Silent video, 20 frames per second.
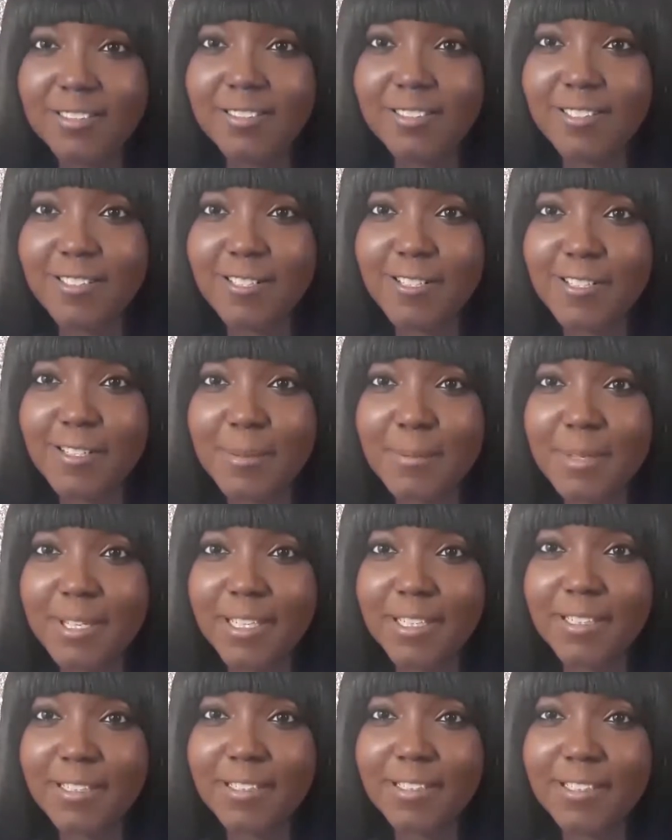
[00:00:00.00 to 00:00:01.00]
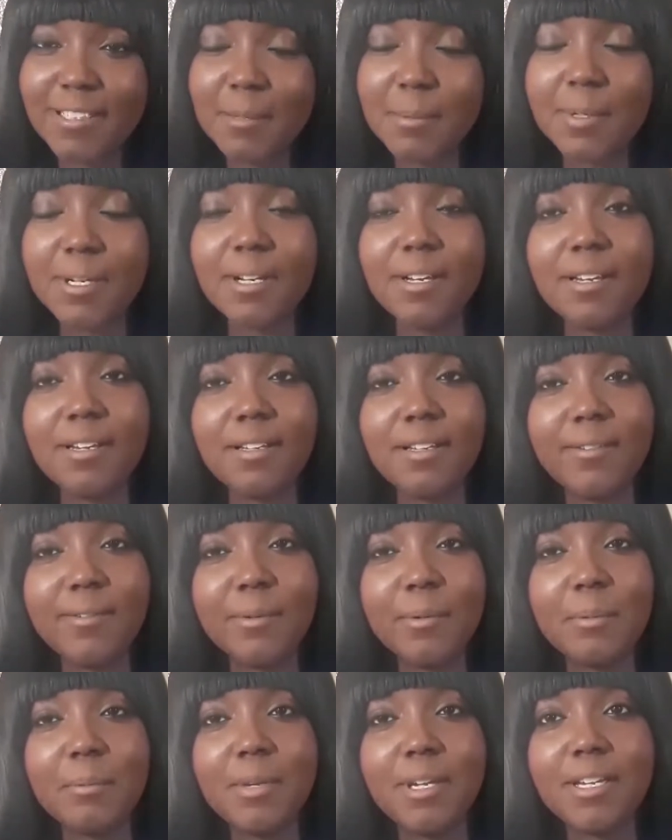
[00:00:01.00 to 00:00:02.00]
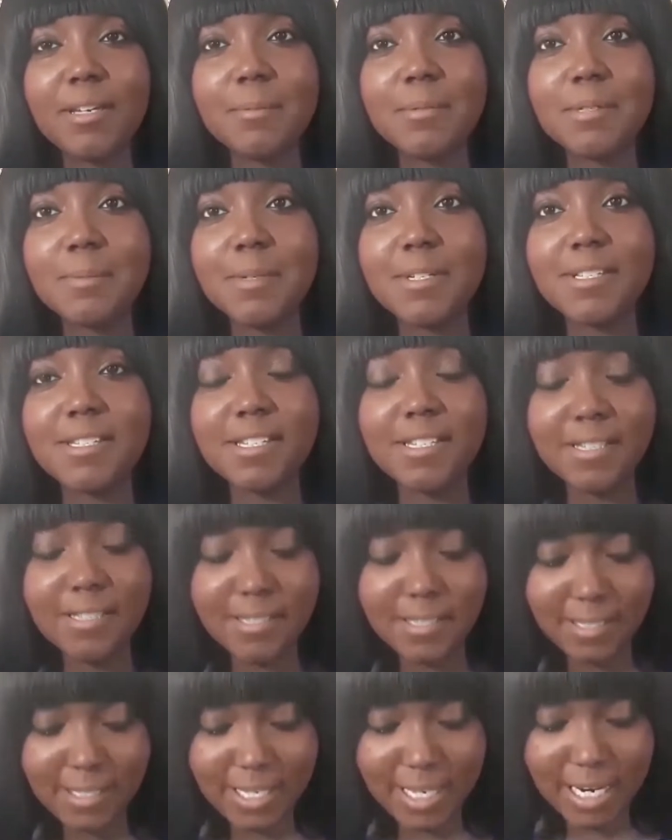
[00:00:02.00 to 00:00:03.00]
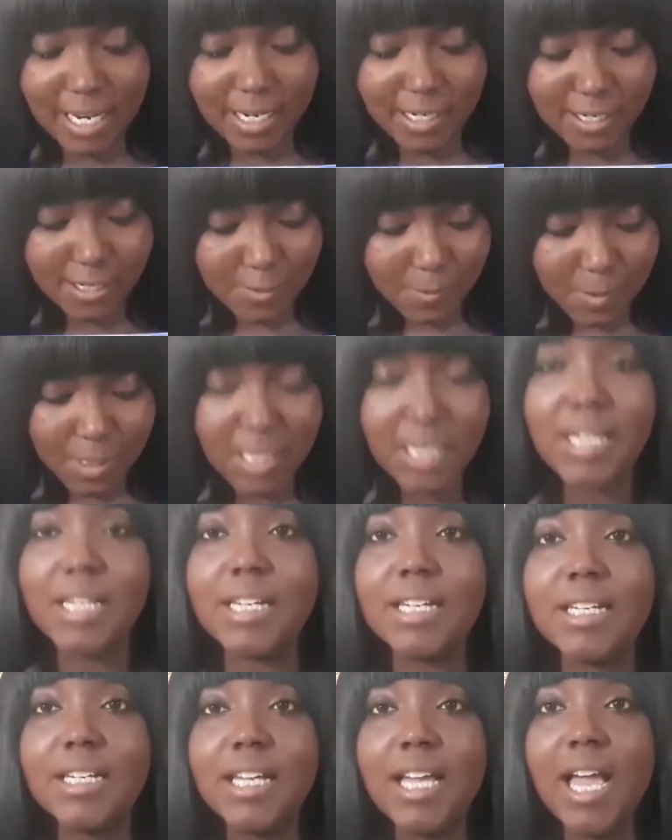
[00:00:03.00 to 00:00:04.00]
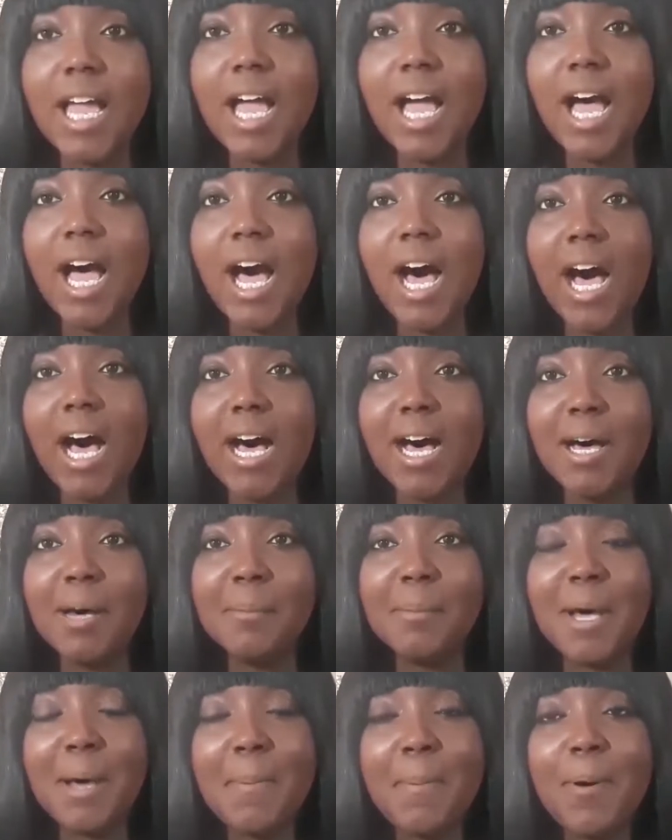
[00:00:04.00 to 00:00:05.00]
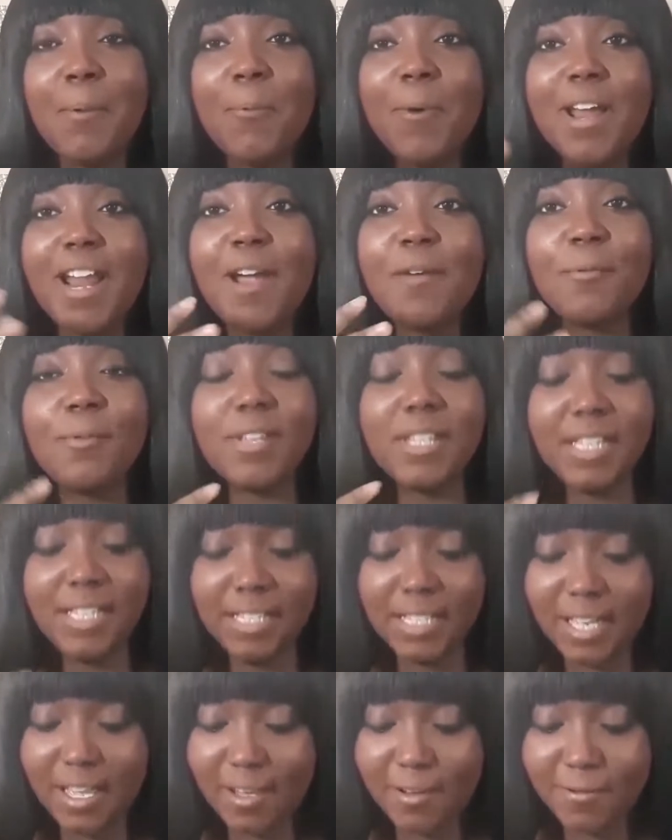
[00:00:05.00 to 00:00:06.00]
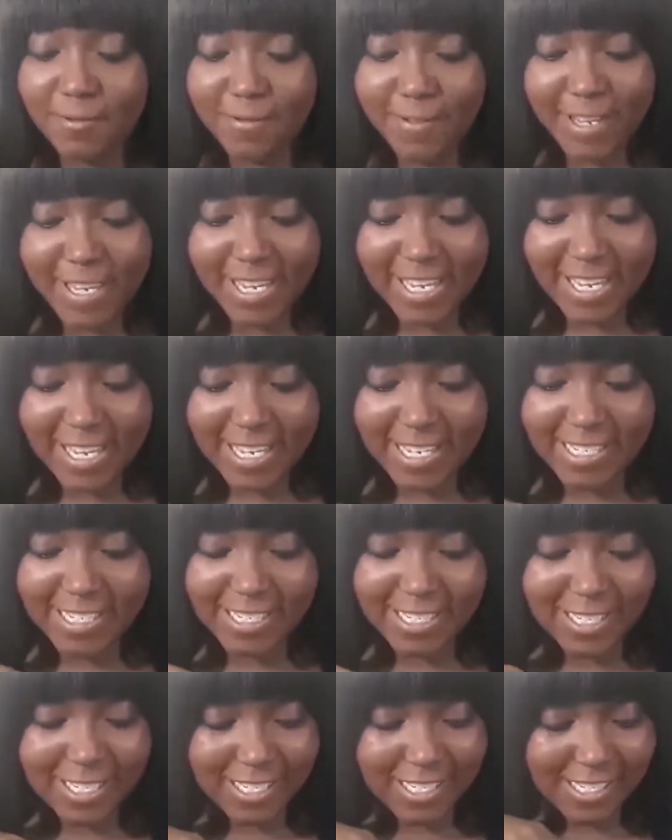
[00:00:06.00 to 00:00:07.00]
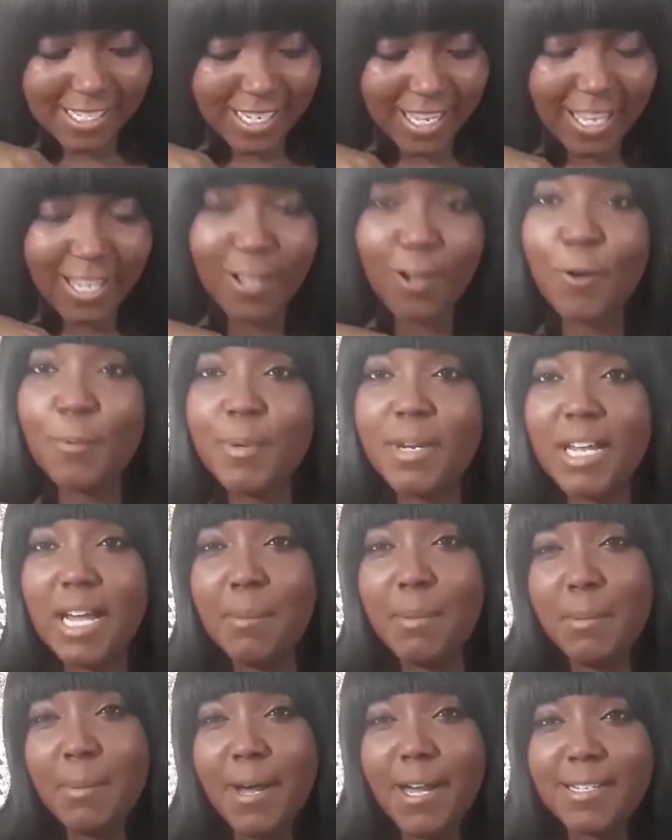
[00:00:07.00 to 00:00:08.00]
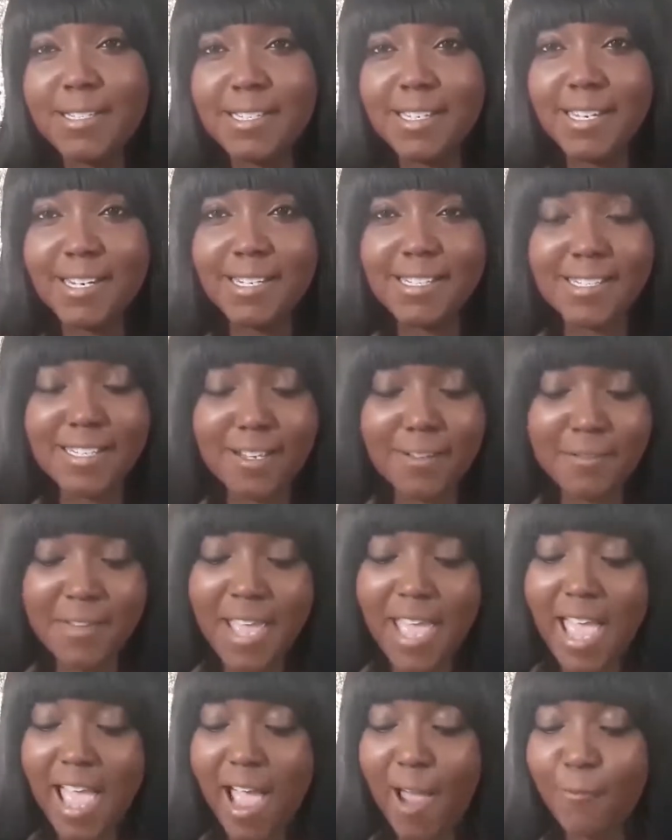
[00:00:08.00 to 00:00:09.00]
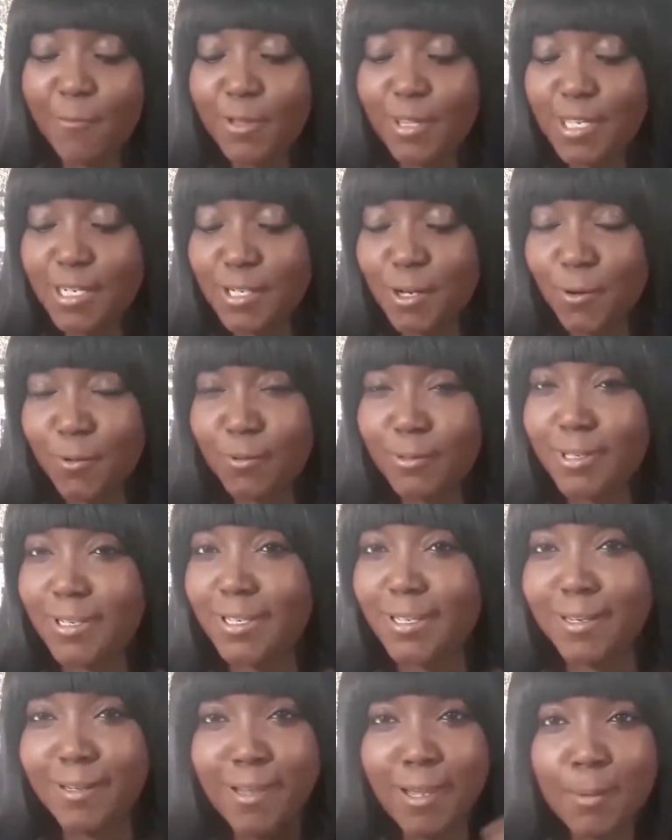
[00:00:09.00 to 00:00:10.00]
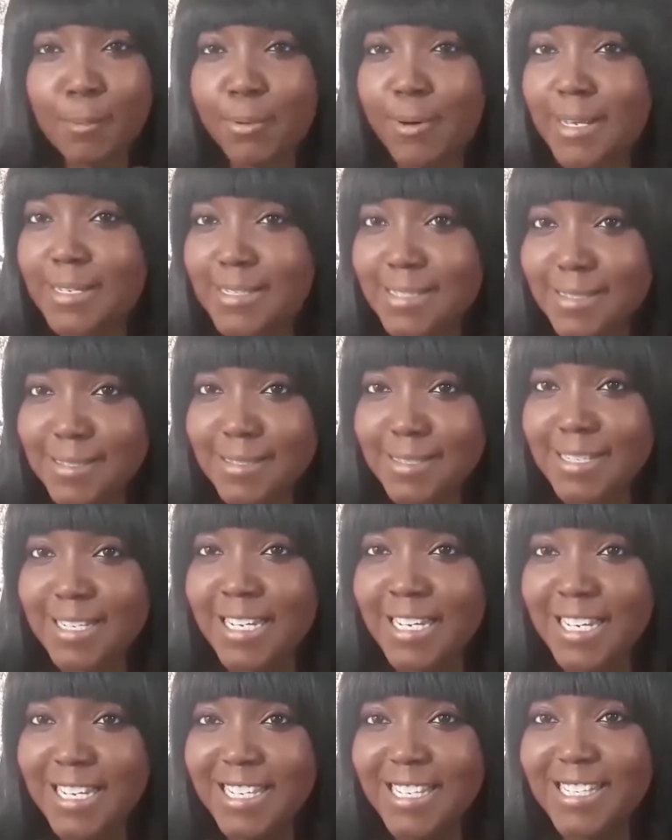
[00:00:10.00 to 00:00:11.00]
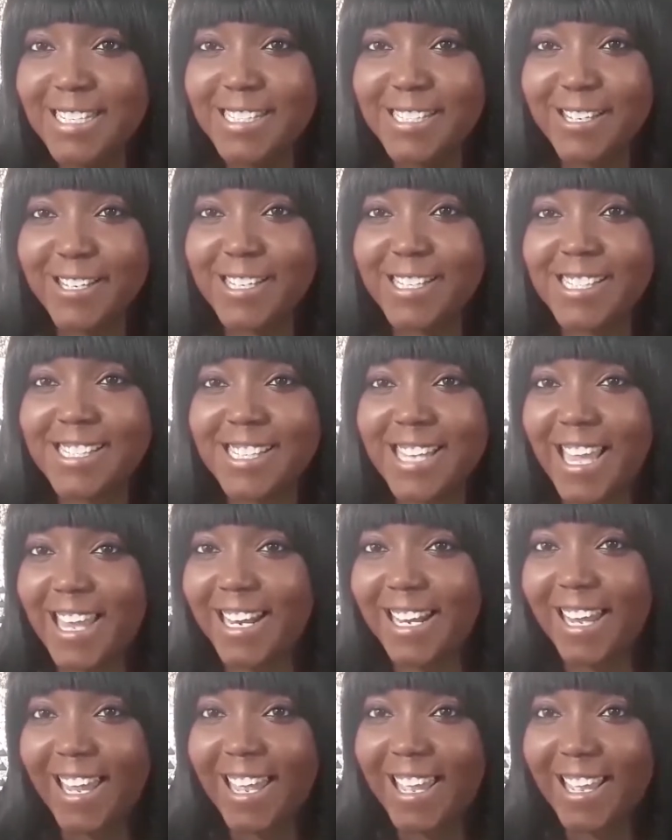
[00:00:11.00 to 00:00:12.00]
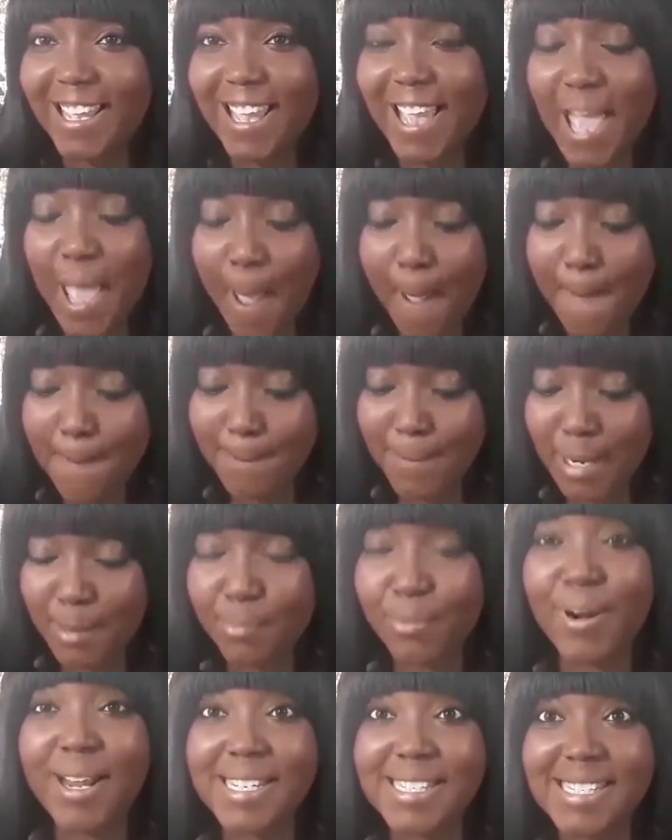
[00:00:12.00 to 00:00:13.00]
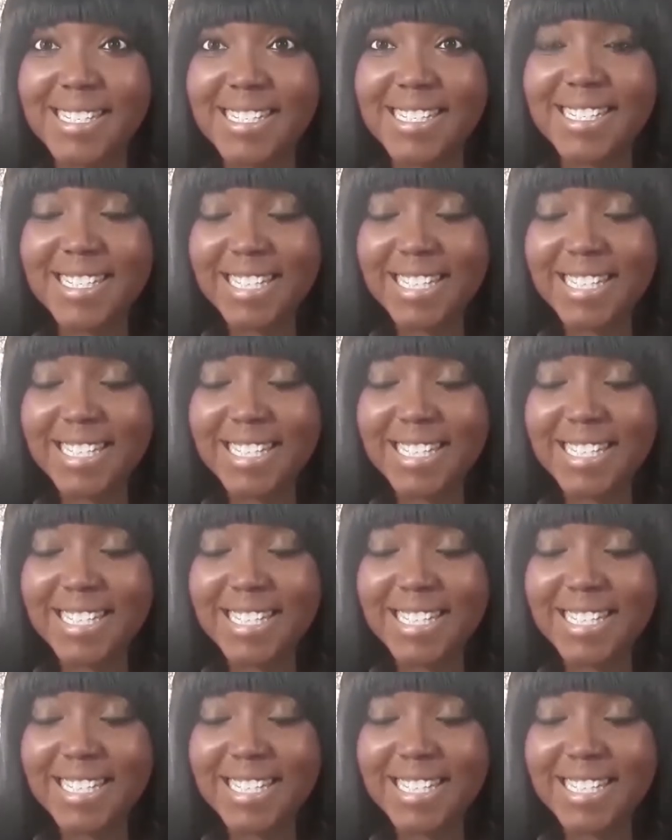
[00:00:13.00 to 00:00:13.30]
or something. Oh my god, I love it when makeup smells good. Then I just wanna eat it. But what I really love is just like opening up a box and getting stuff. I really don't get a lot of presents, so this is kind of like my present.